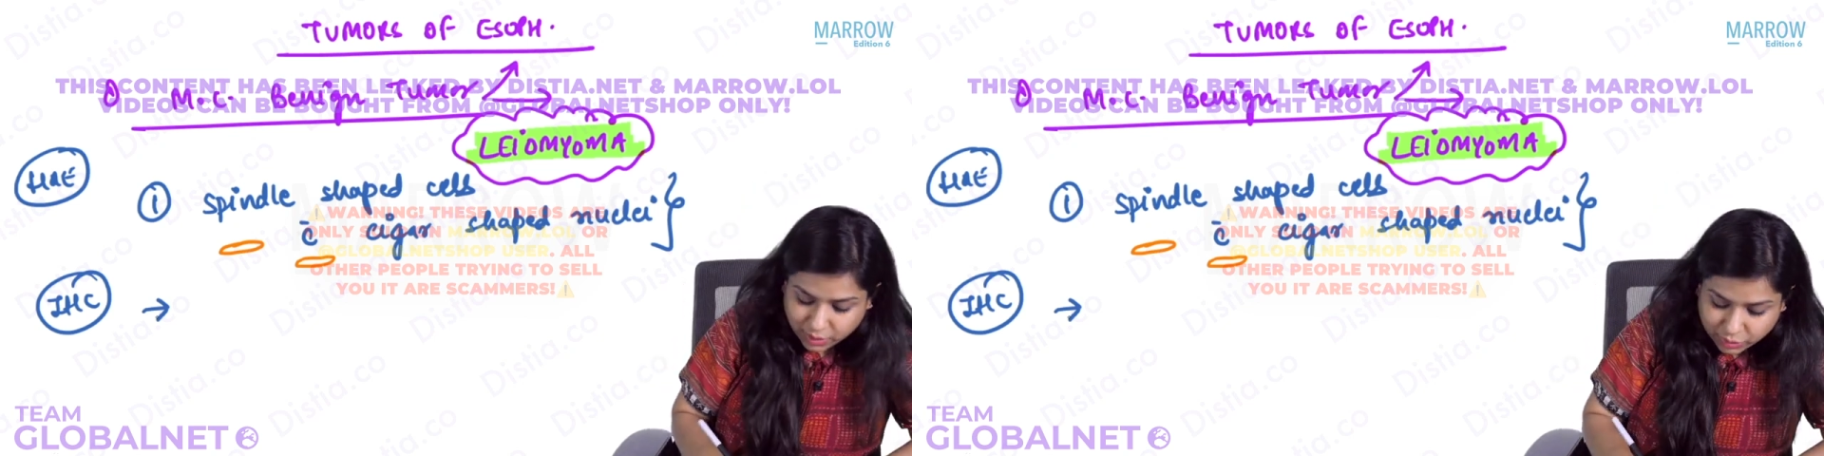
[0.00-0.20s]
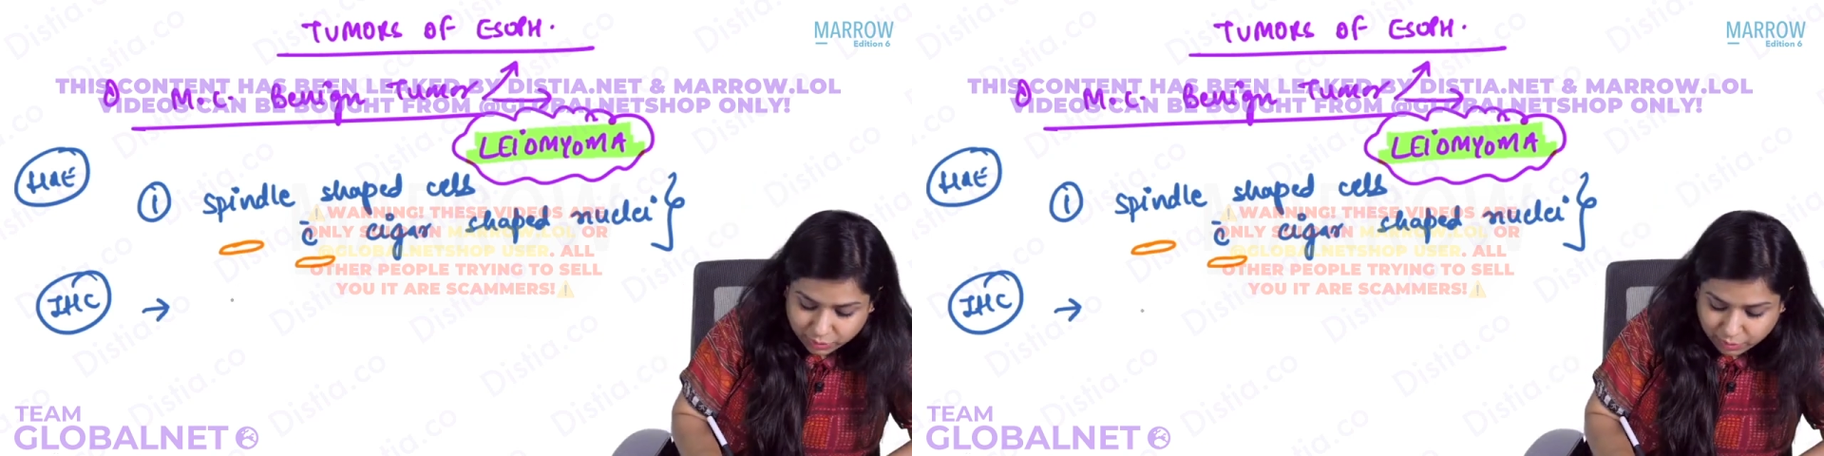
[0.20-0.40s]

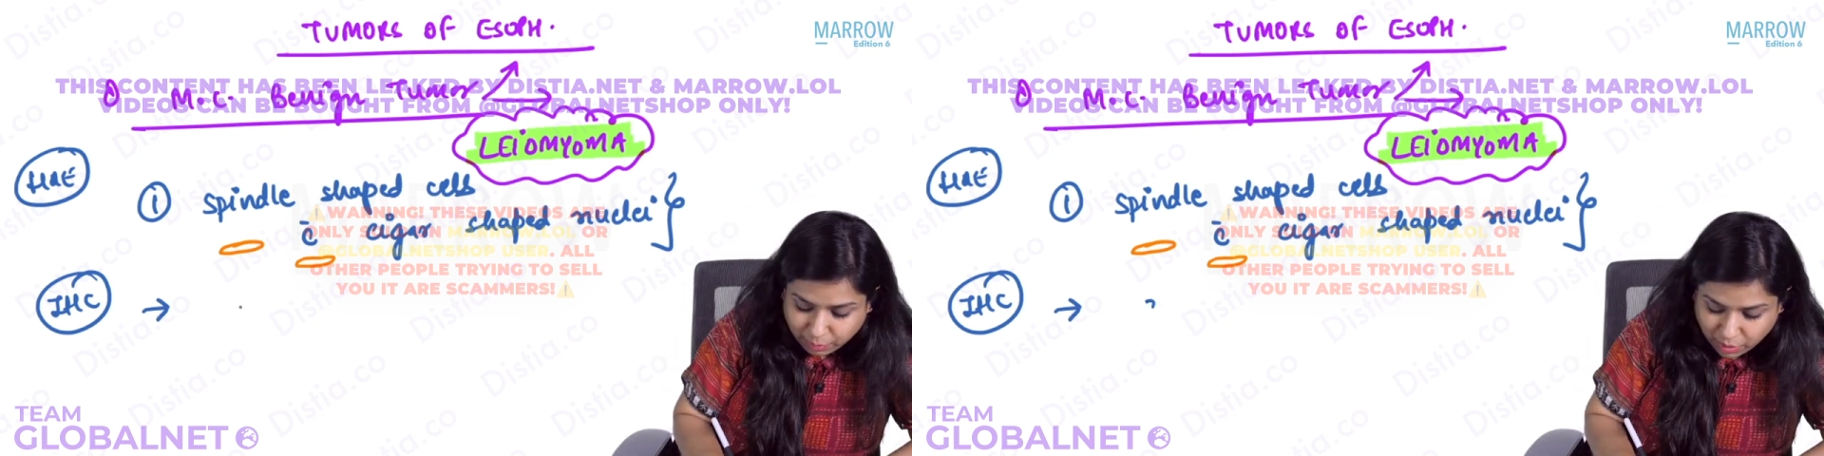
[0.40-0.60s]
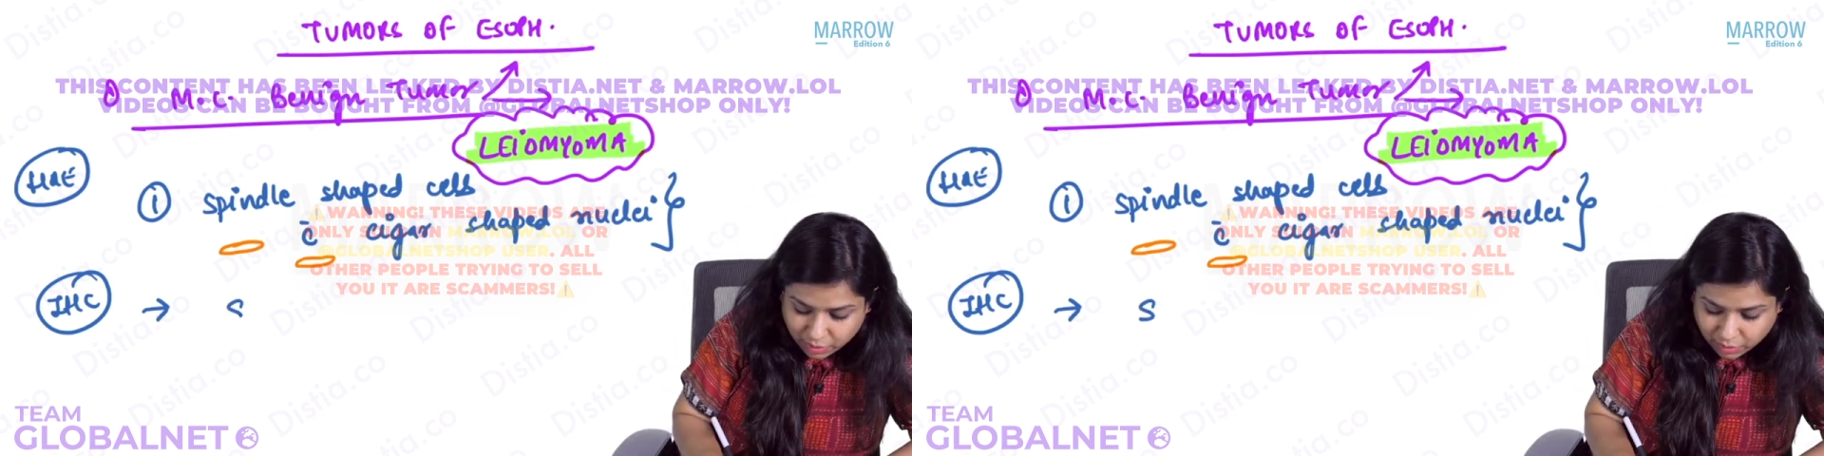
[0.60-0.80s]
So the
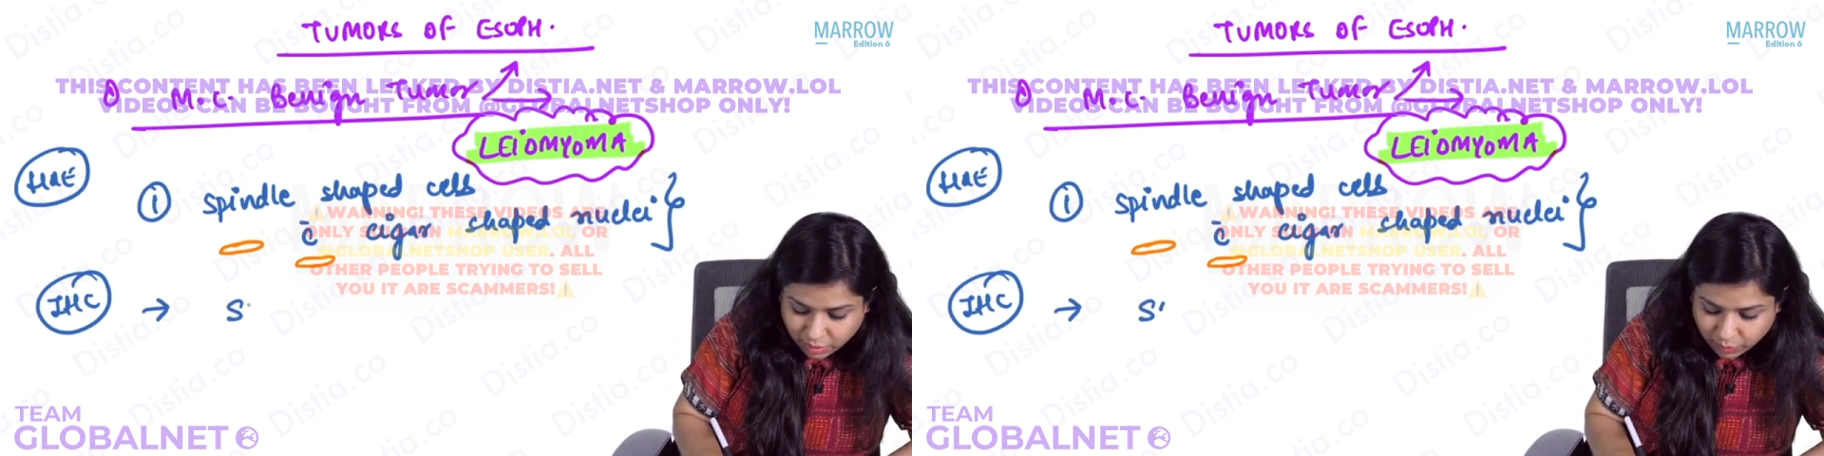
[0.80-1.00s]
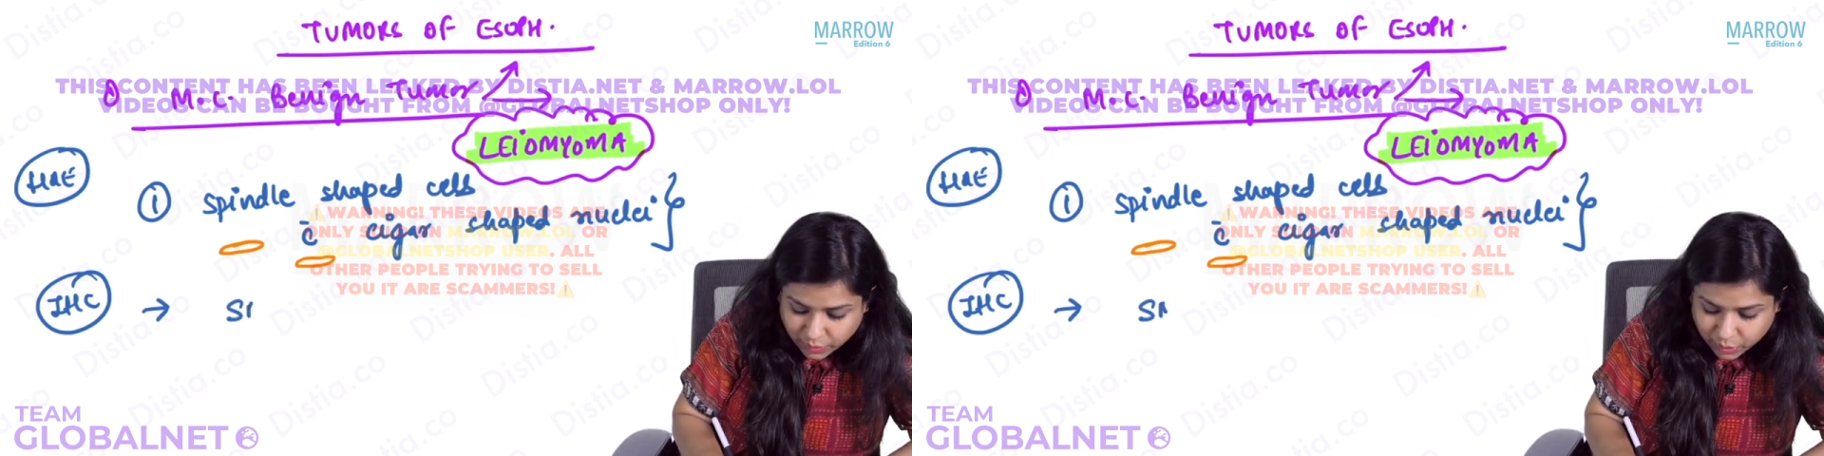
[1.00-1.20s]

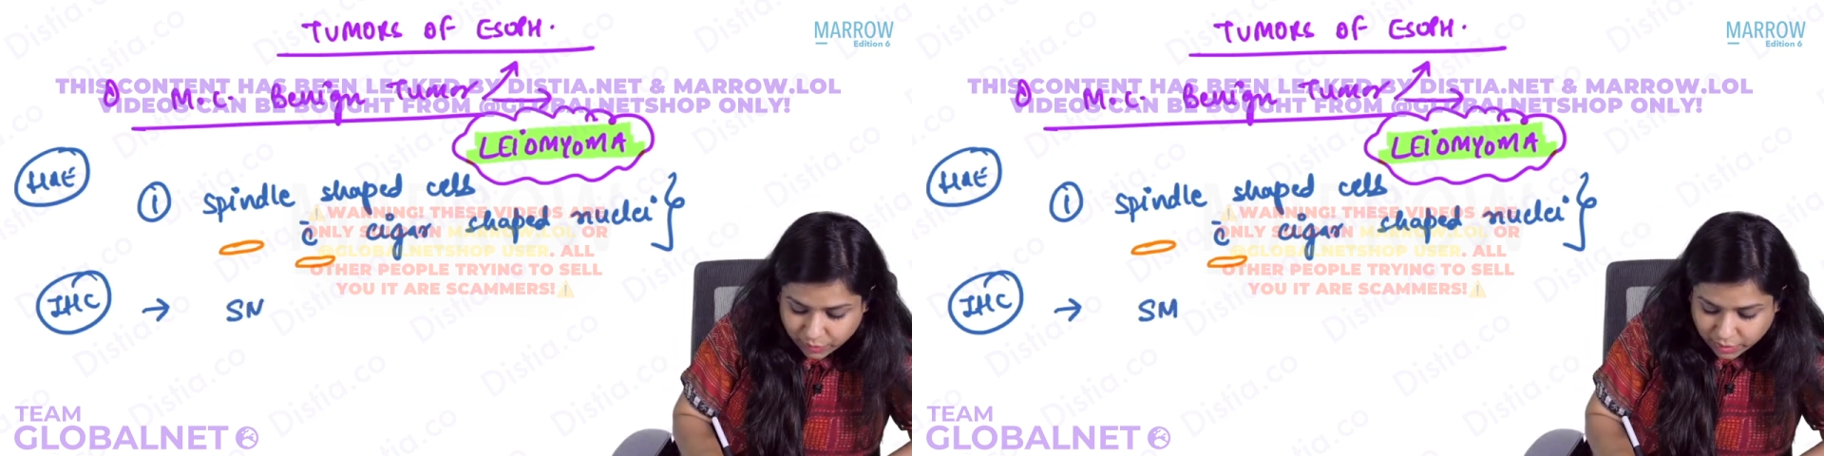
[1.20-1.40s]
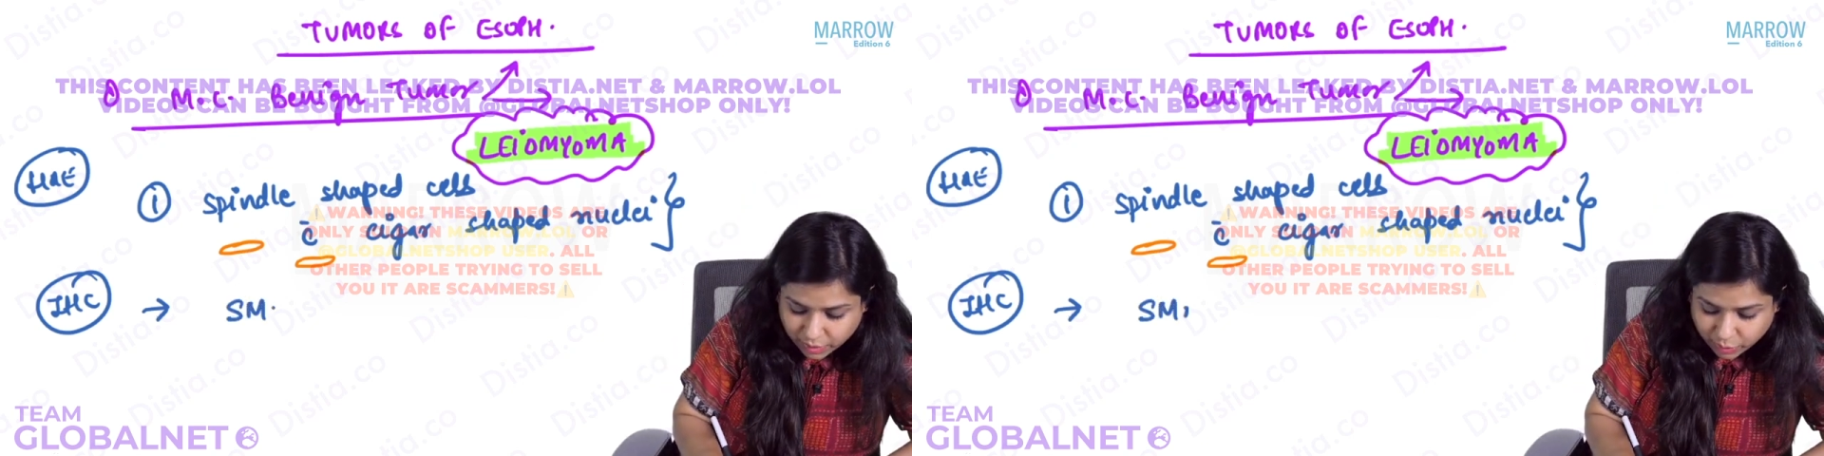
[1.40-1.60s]
marker which
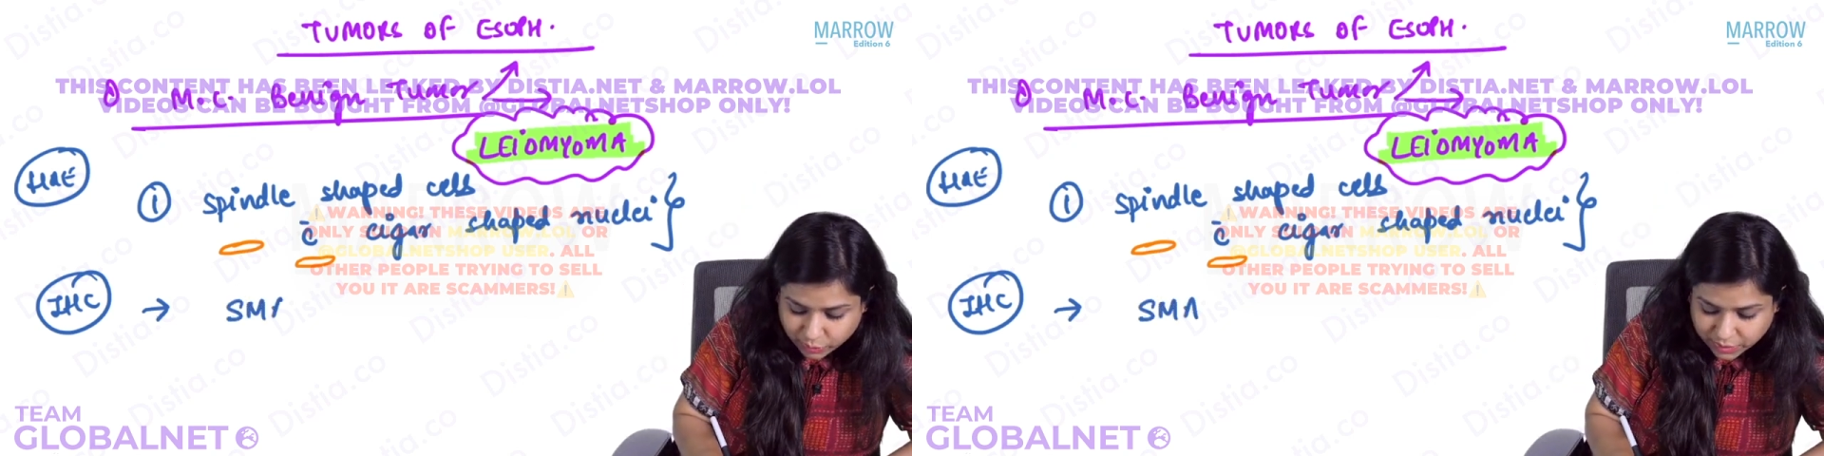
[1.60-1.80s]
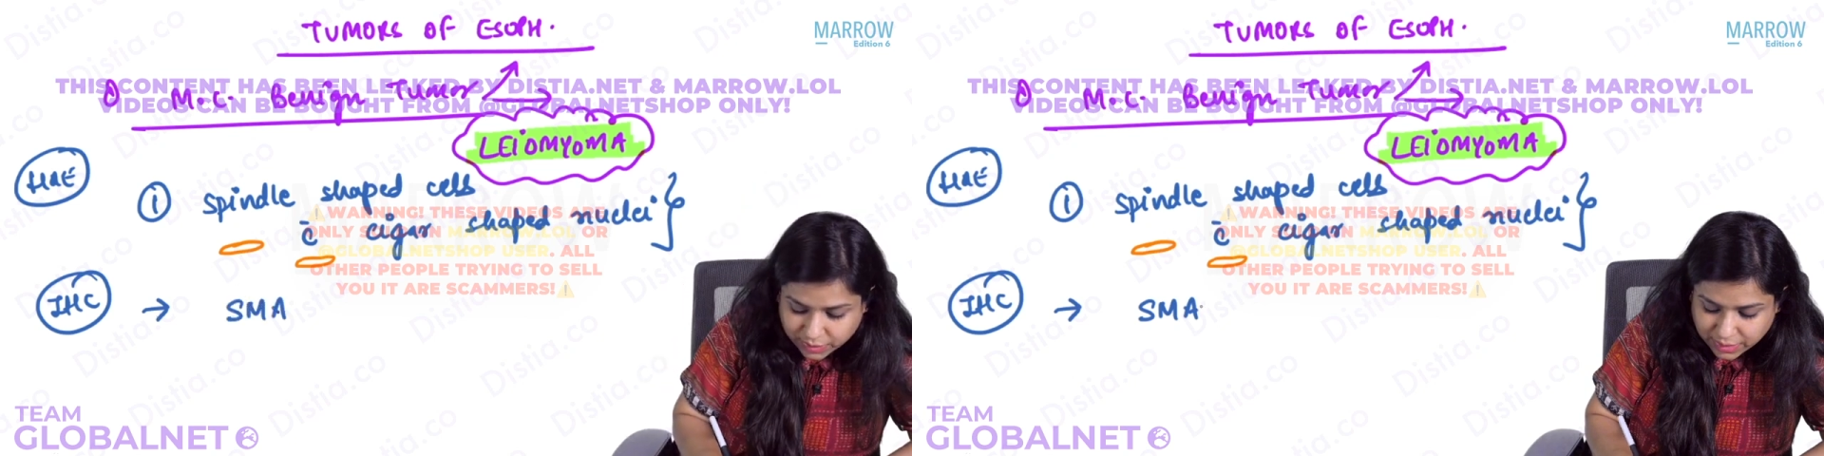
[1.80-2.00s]
we can
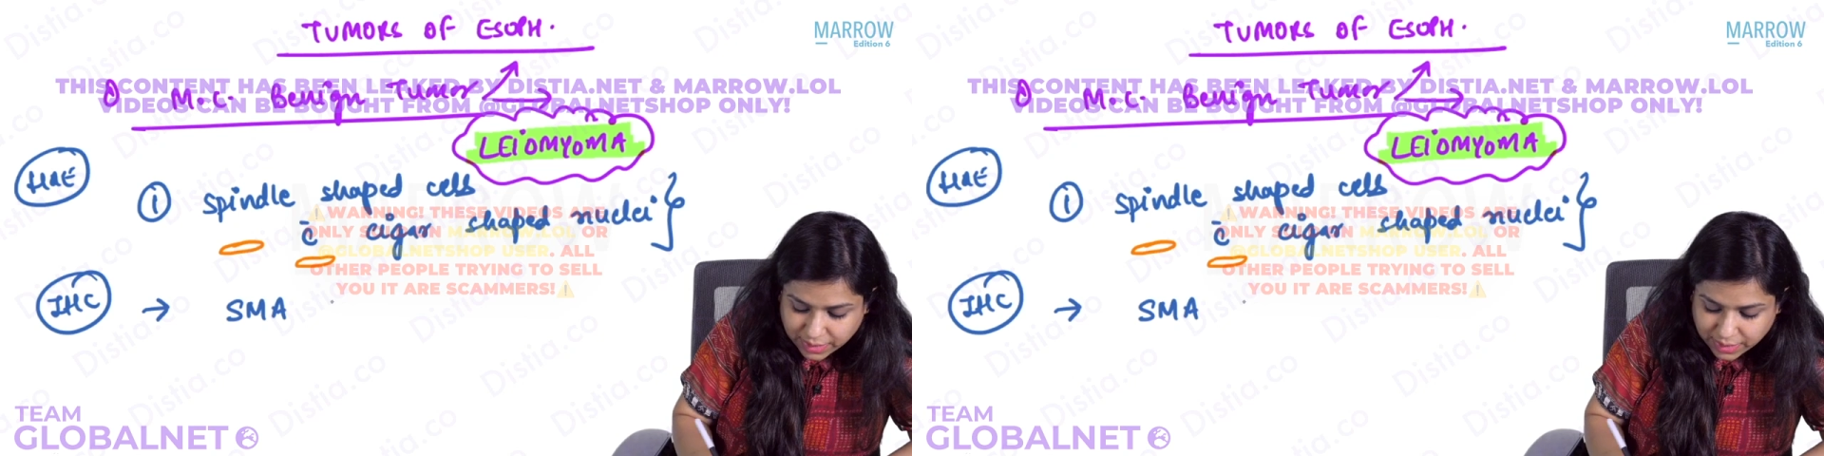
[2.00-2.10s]
use is